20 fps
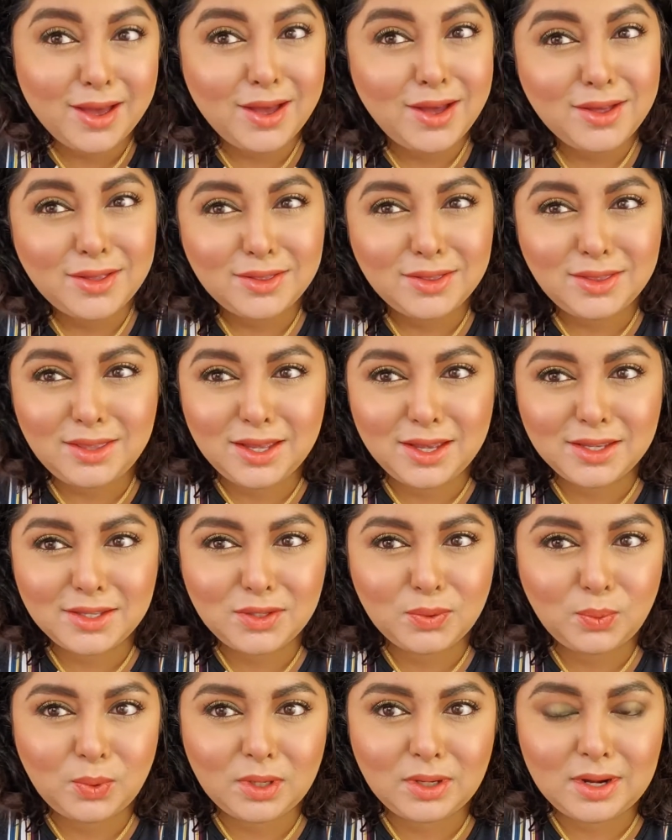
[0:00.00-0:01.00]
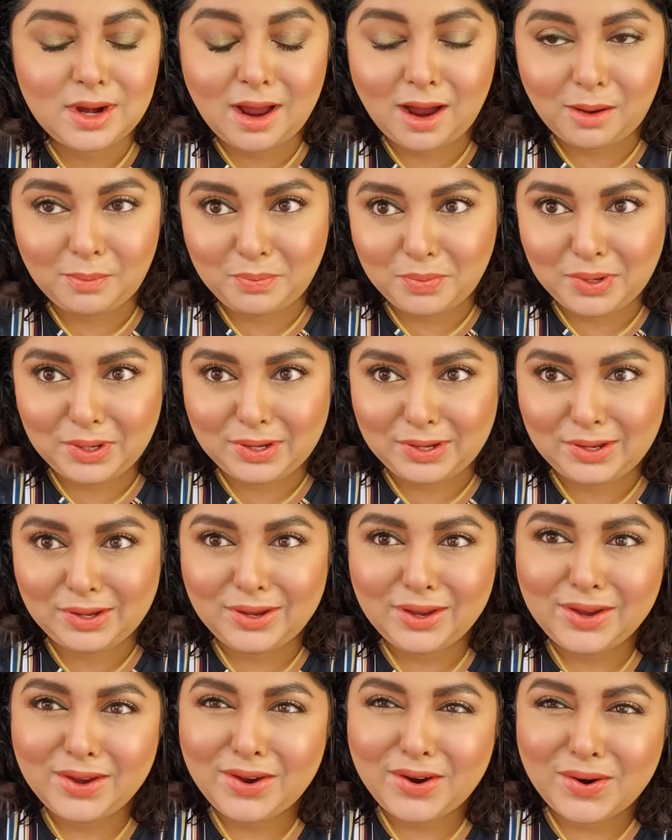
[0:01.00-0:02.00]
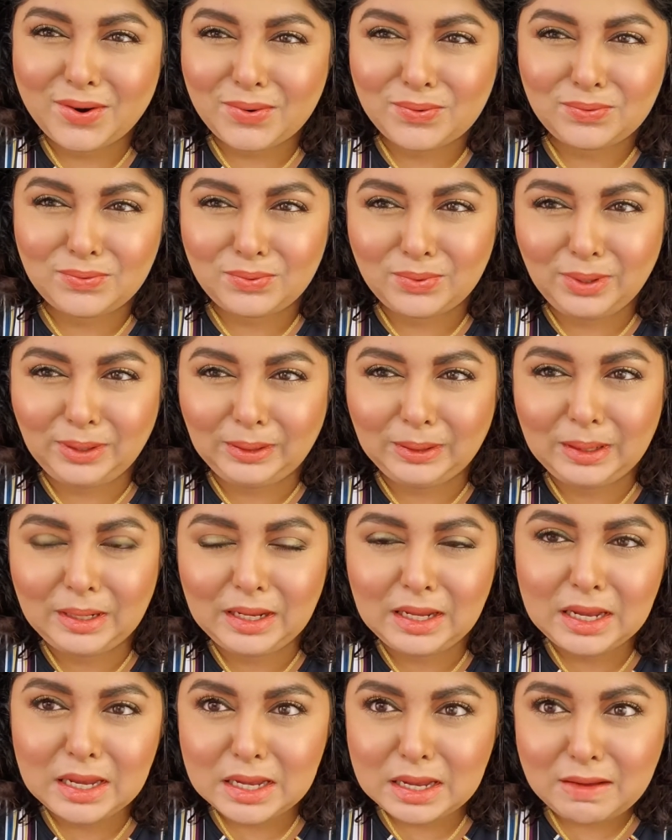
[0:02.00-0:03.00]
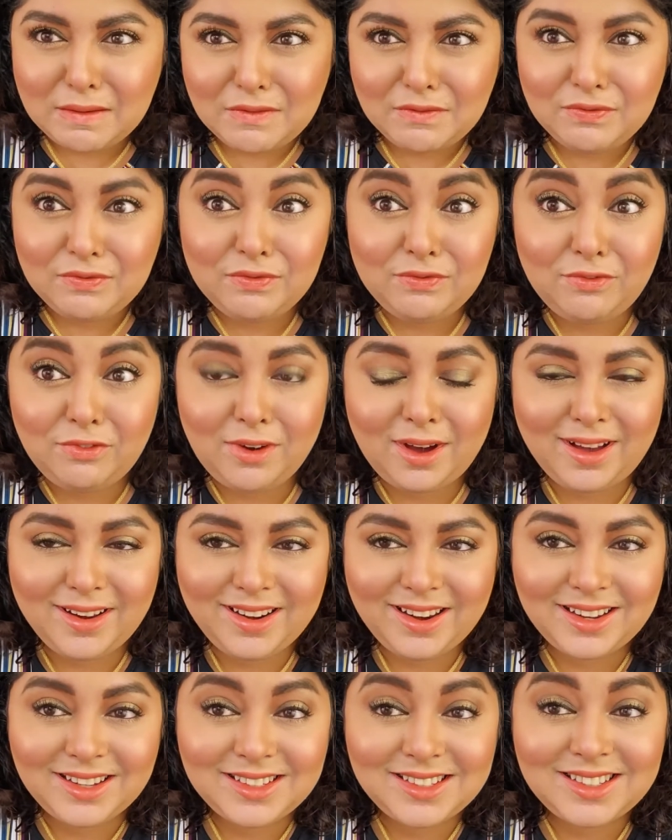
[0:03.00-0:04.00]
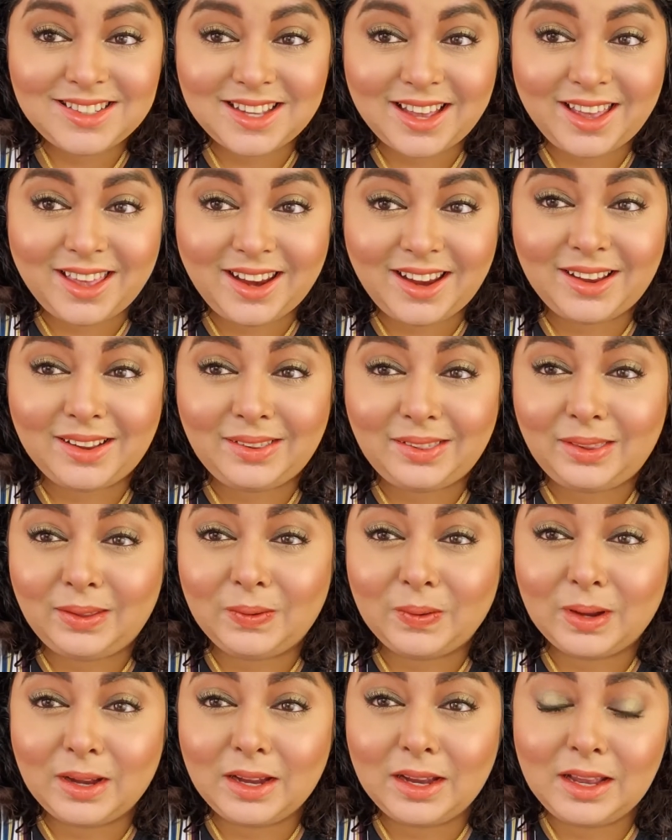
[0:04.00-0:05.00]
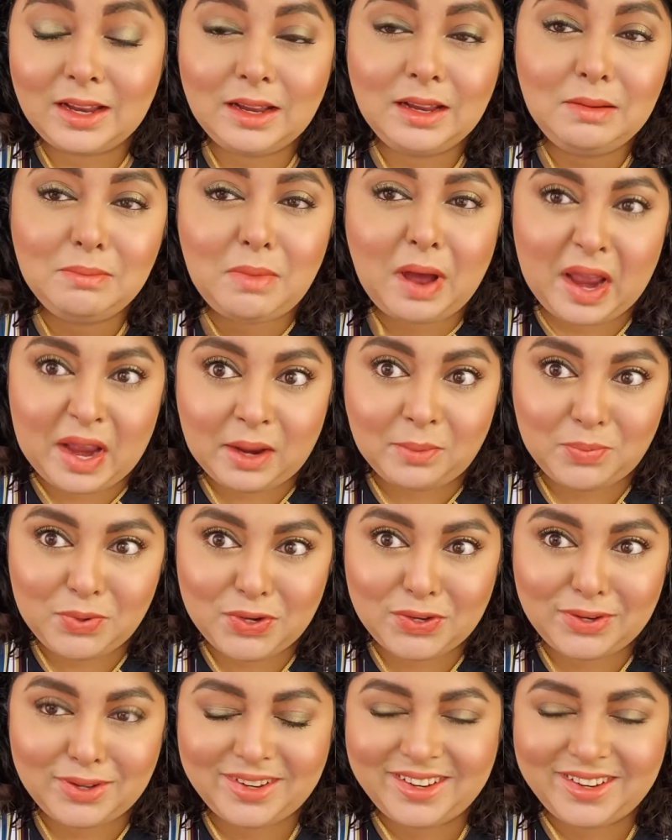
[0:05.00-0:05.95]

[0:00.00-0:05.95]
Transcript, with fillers: this would not be a really fun, exciting look in my opinion.